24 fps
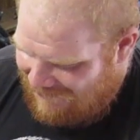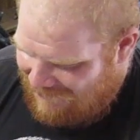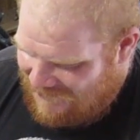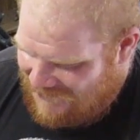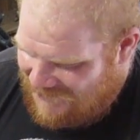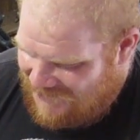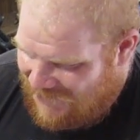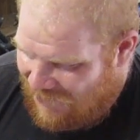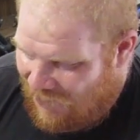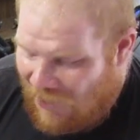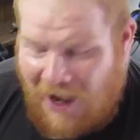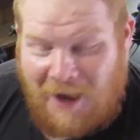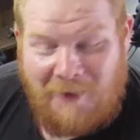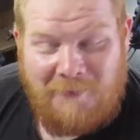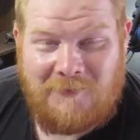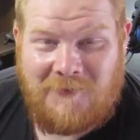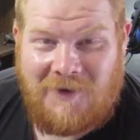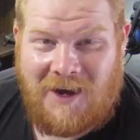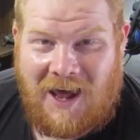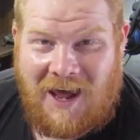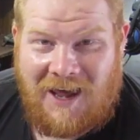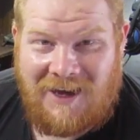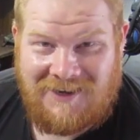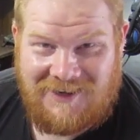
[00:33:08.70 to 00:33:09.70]
so I'm
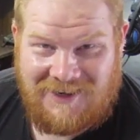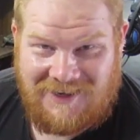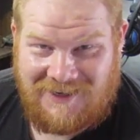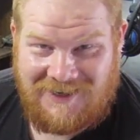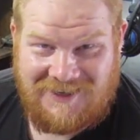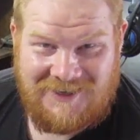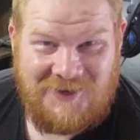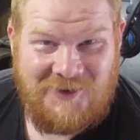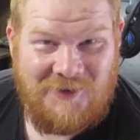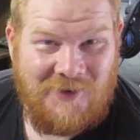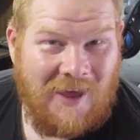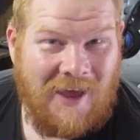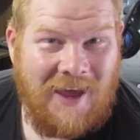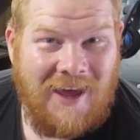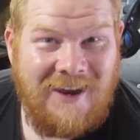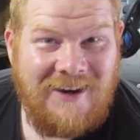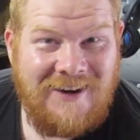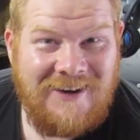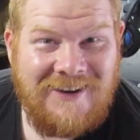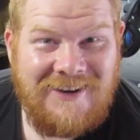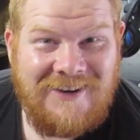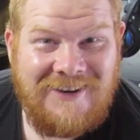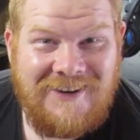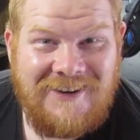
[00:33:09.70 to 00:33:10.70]
not going to do that.
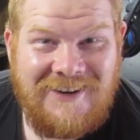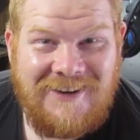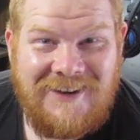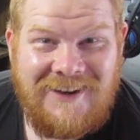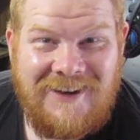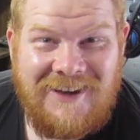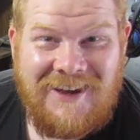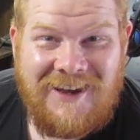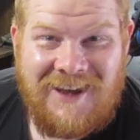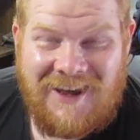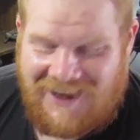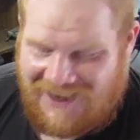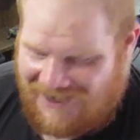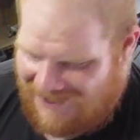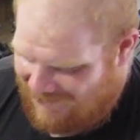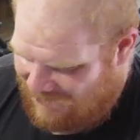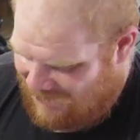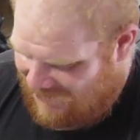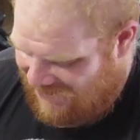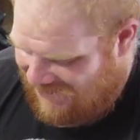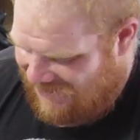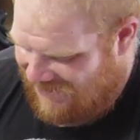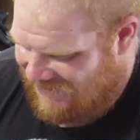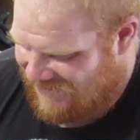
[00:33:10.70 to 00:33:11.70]
And I'm
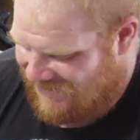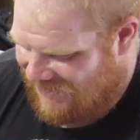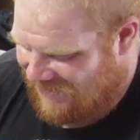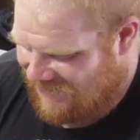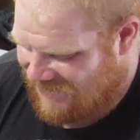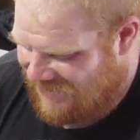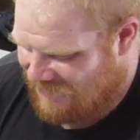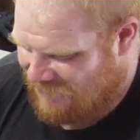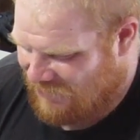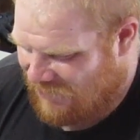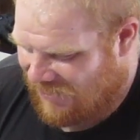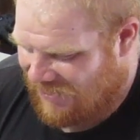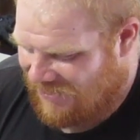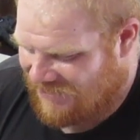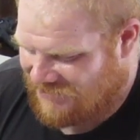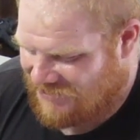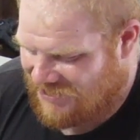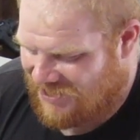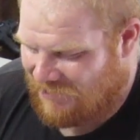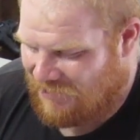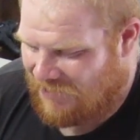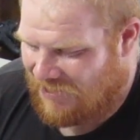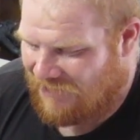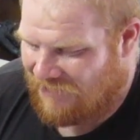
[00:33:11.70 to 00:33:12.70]
going to get yelled at by our
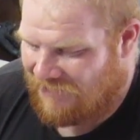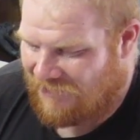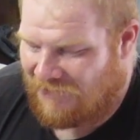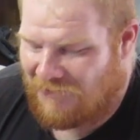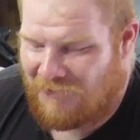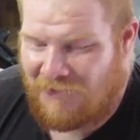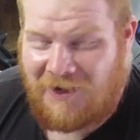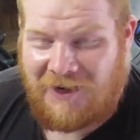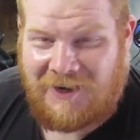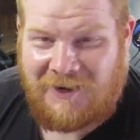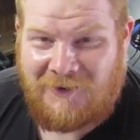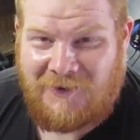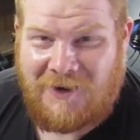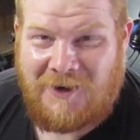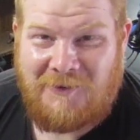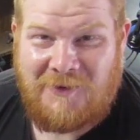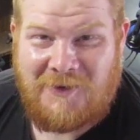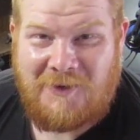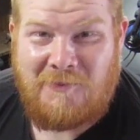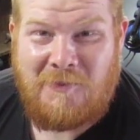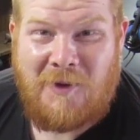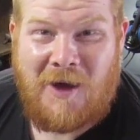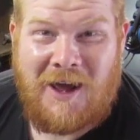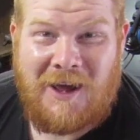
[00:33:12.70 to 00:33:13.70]
GMR for running around with
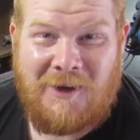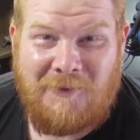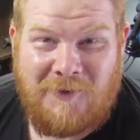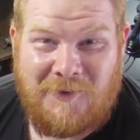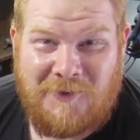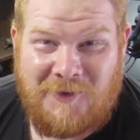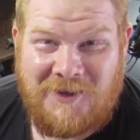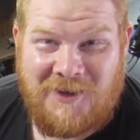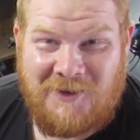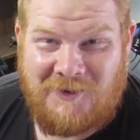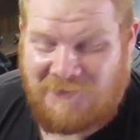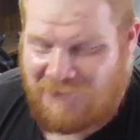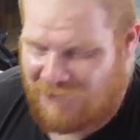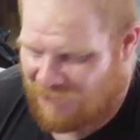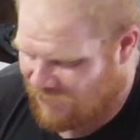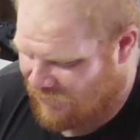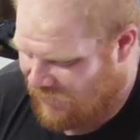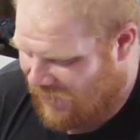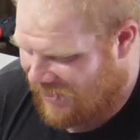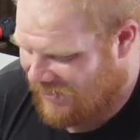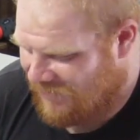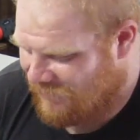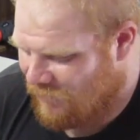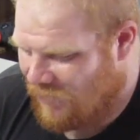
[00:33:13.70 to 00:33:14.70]
a pommel with a
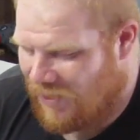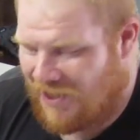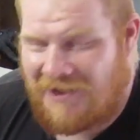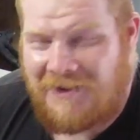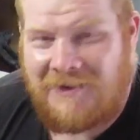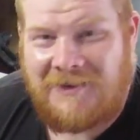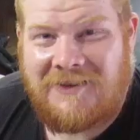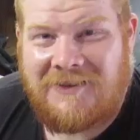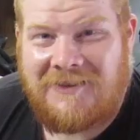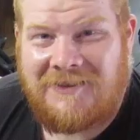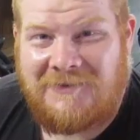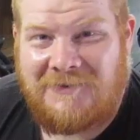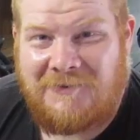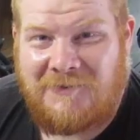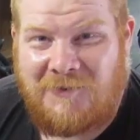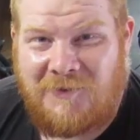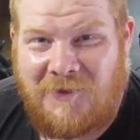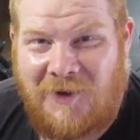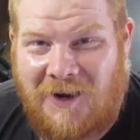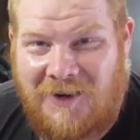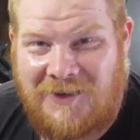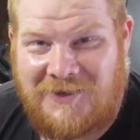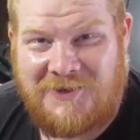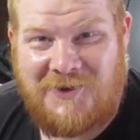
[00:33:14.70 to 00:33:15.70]
red and white,
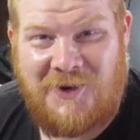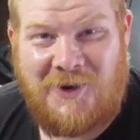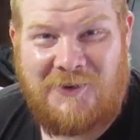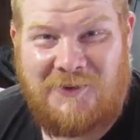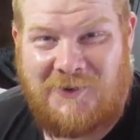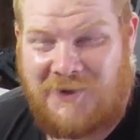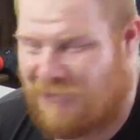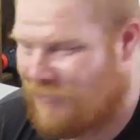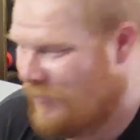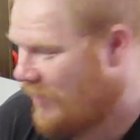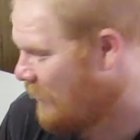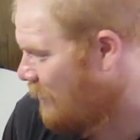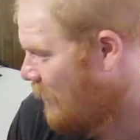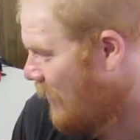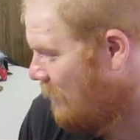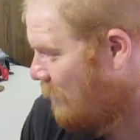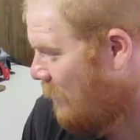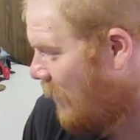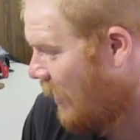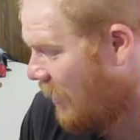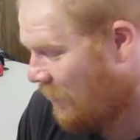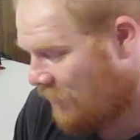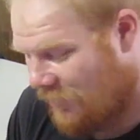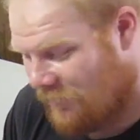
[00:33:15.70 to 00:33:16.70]
or a sword with a red and white
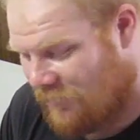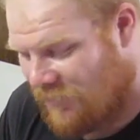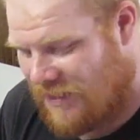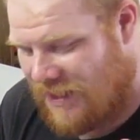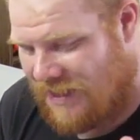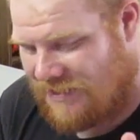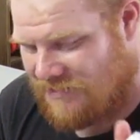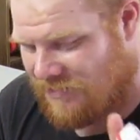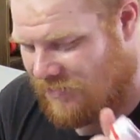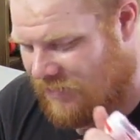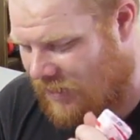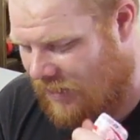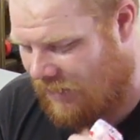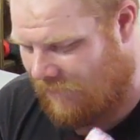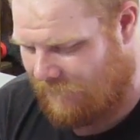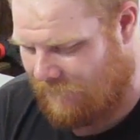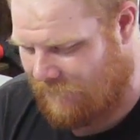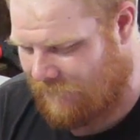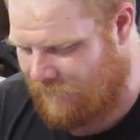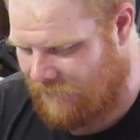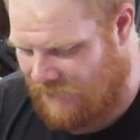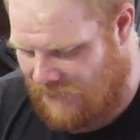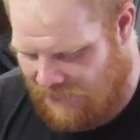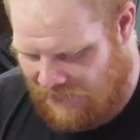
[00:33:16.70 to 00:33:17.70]
pommel, but that's okay.
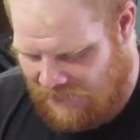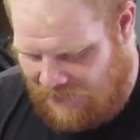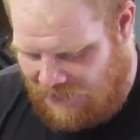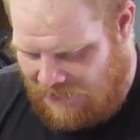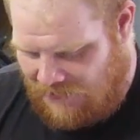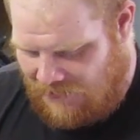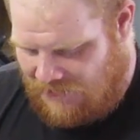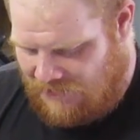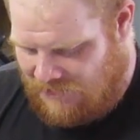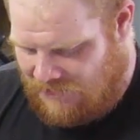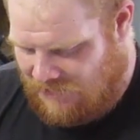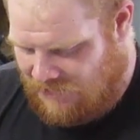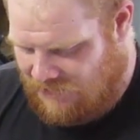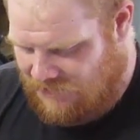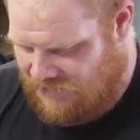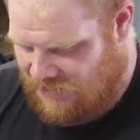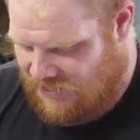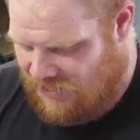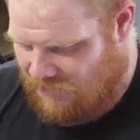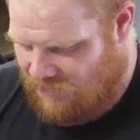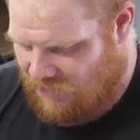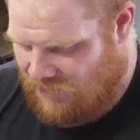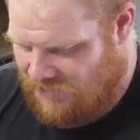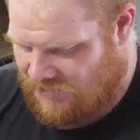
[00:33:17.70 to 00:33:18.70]
Our
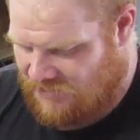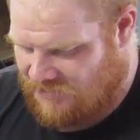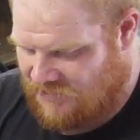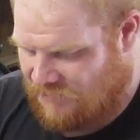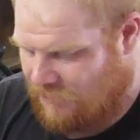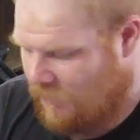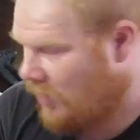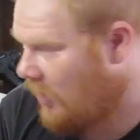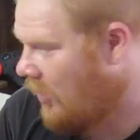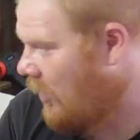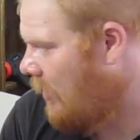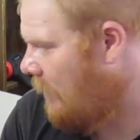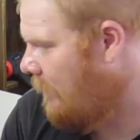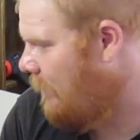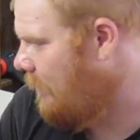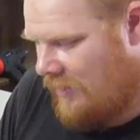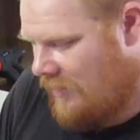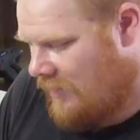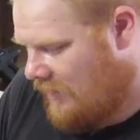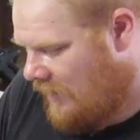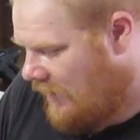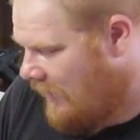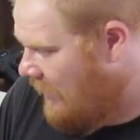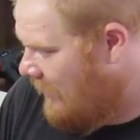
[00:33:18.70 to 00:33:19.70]
GMR is small.
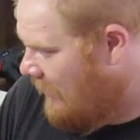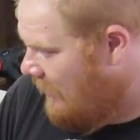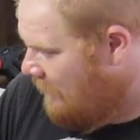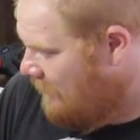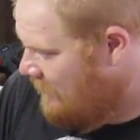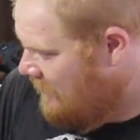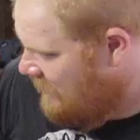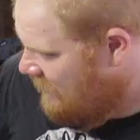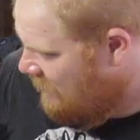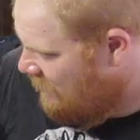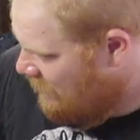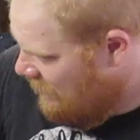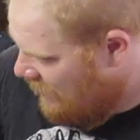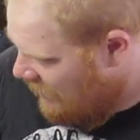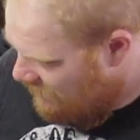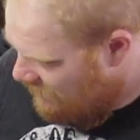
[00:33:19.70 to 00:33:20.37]
So what